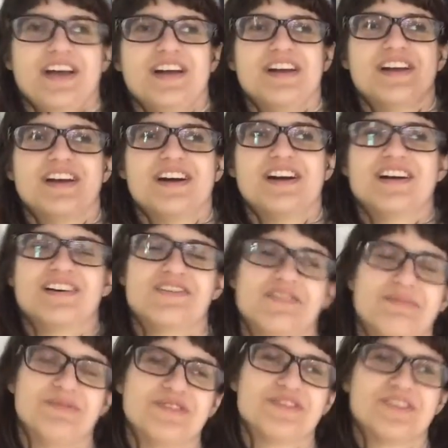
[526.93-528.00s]
Hey guys,
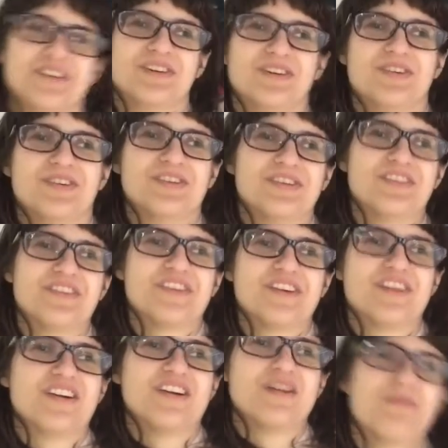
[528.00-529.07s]
I'm just sitting on
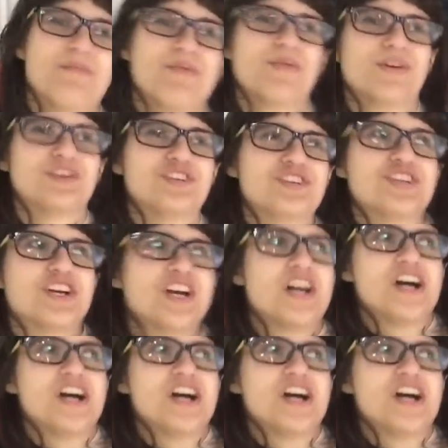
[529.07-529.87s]
their porch